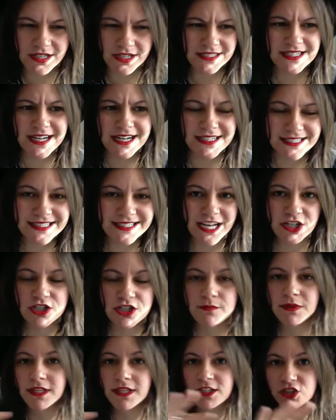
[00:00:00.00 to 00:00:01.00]
It's not a
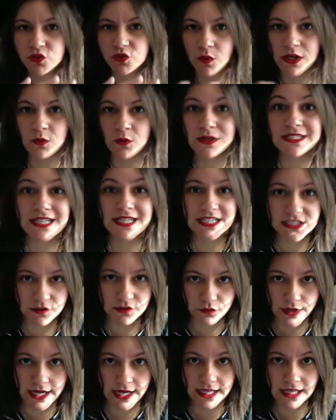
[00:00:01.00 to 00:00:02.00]
session, but like 21 days
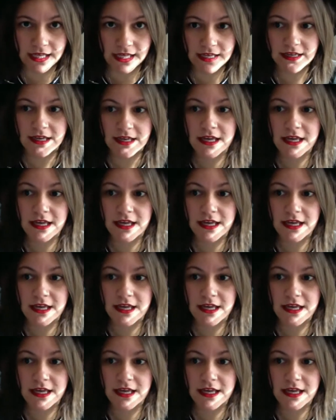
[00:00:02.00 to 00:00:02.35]
of Reiki.